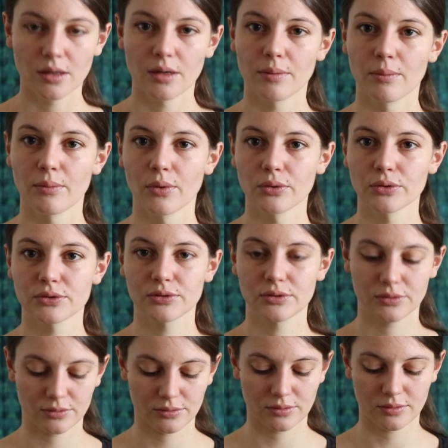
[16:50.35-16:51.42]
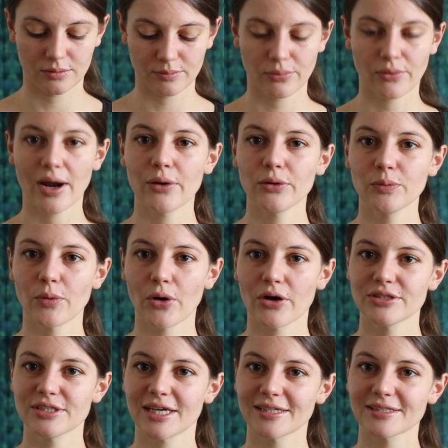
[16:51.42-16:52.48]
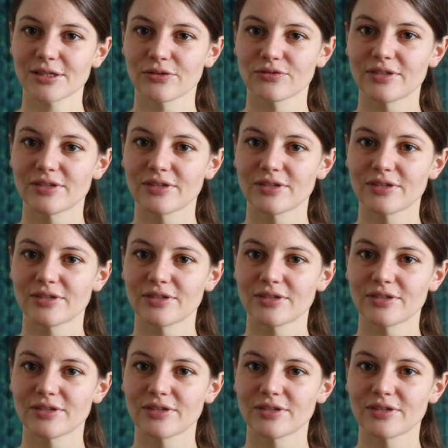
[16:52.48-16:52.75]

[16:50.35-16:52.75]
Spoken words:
most proud projects of